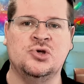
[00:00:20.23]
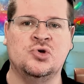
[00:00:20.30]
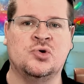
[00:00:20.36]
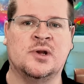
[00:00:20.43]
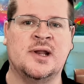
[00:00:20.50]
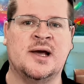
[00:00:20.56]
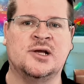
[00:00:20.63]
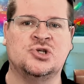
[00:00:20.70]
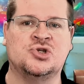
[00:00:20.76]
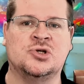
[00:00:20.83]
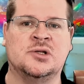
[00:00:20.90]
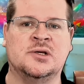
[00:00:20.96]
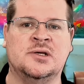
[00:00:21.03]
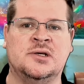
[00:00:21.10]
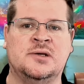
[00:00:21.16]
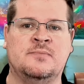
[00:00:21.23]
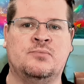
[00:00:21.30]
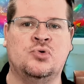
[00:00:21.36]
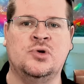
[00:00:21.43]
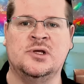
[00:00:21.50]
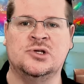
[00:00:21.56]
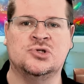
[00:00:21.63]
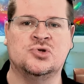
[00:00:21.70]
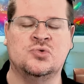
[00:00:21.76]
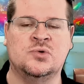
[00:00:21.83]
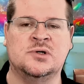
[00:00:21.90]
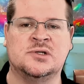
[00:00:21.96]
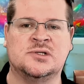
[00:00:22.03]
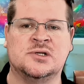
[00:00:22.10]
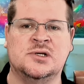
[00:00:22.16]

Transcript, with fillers: can actually put into it